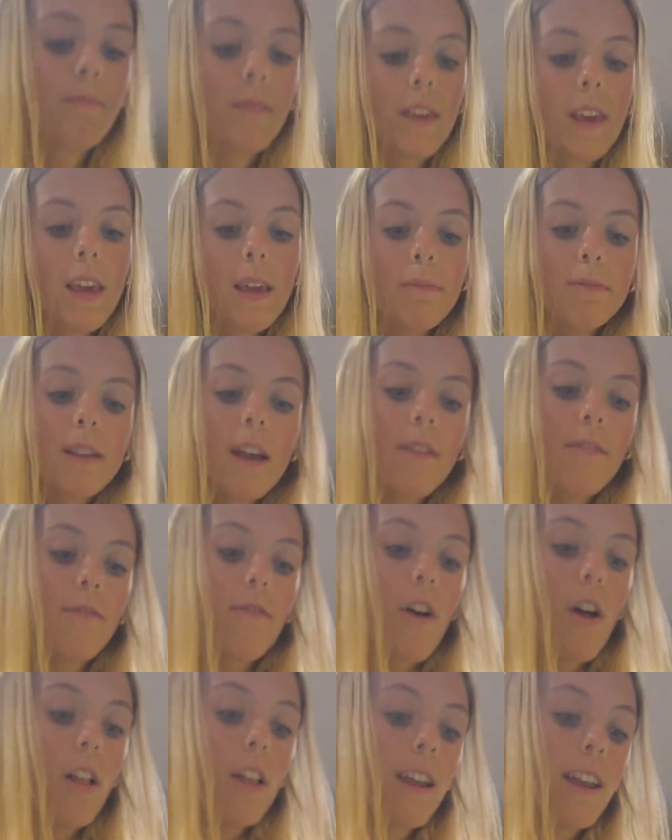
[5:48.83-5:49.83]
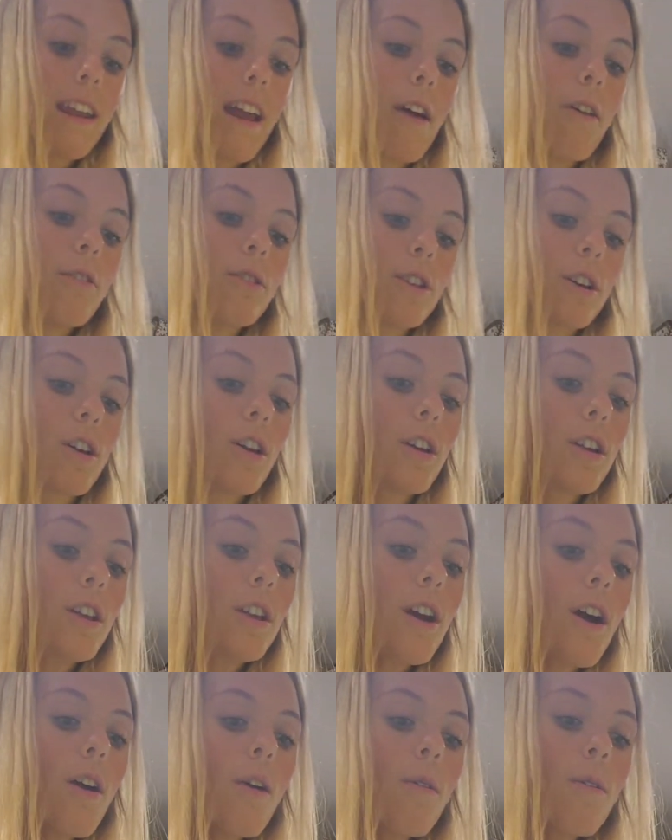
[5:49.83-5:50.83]
keeps on falling out of the cookie
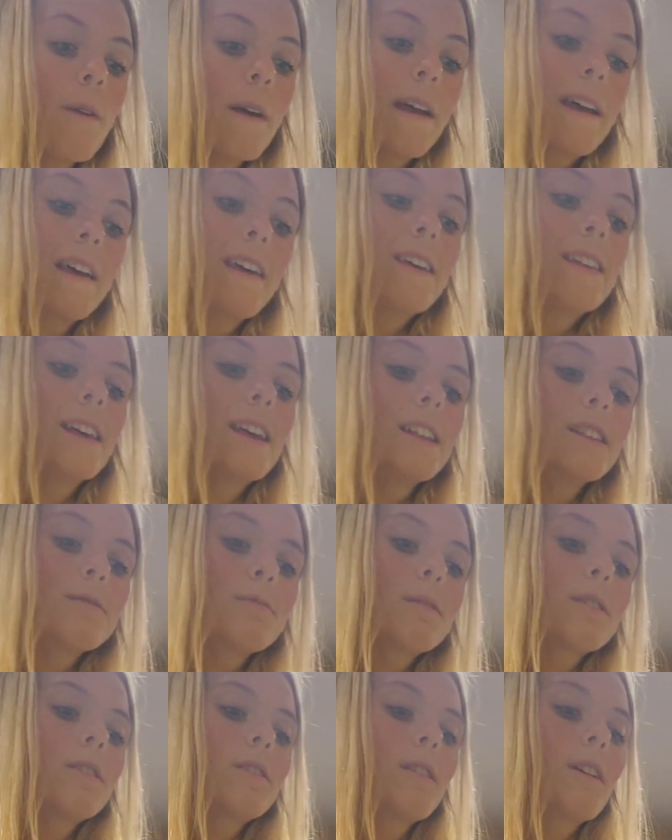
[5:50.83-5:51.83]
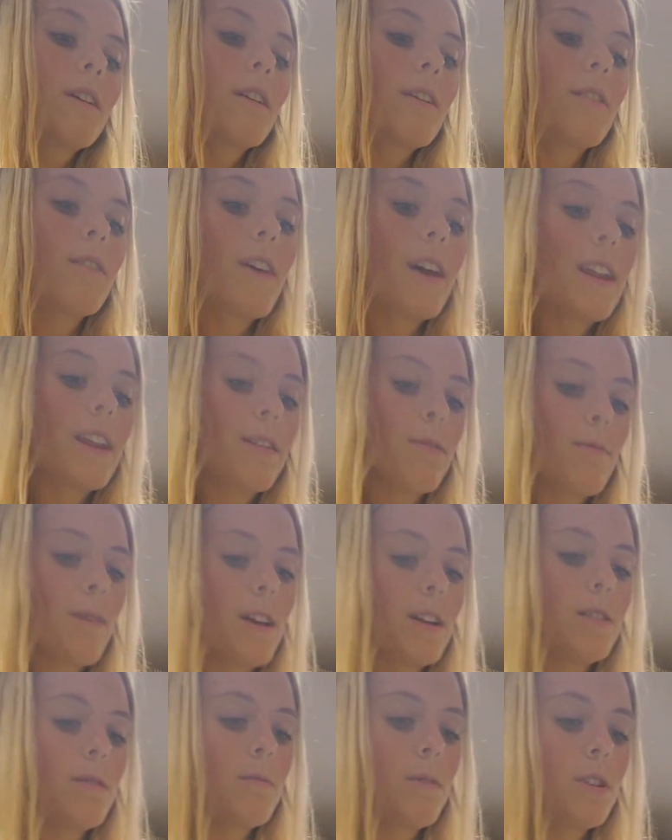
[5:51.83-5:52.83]
dough. That's when you know you've added
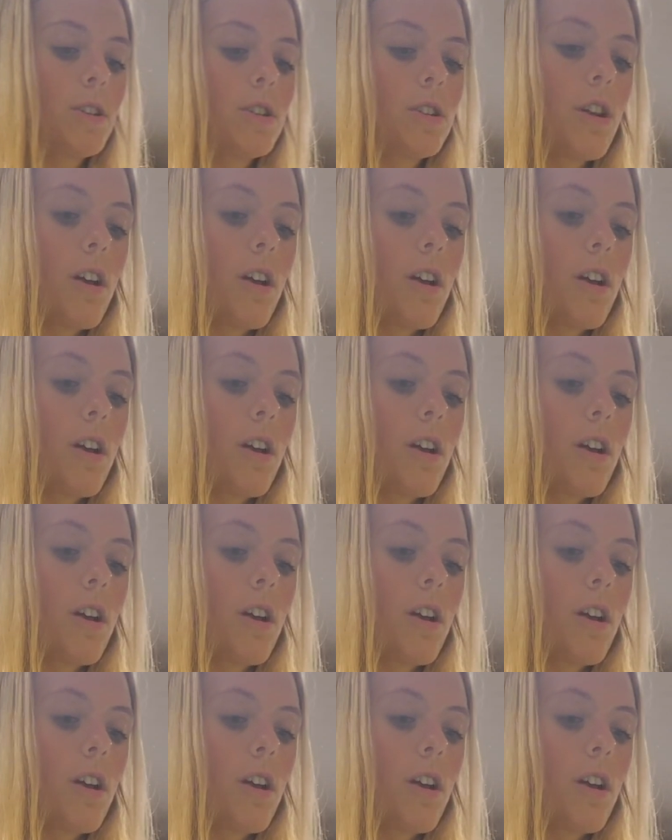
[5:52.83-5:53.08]
way too much